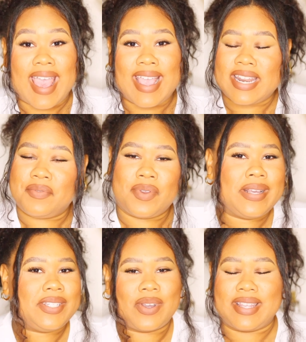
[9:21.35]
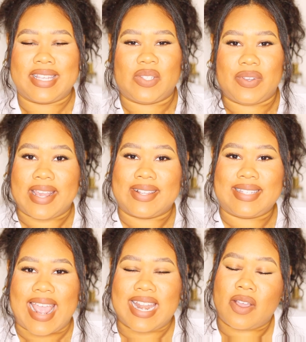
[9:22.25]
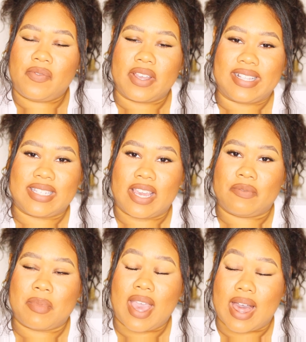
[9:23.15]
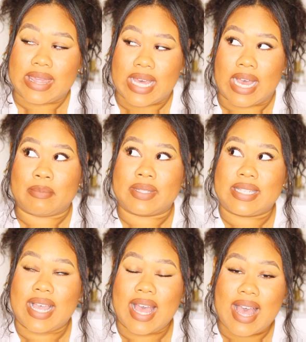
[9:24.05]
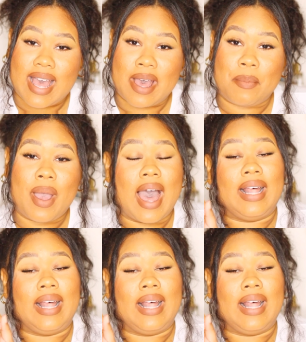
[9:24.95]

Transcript: And if you enjoyed this video today, don't forget to give me a thumbs up,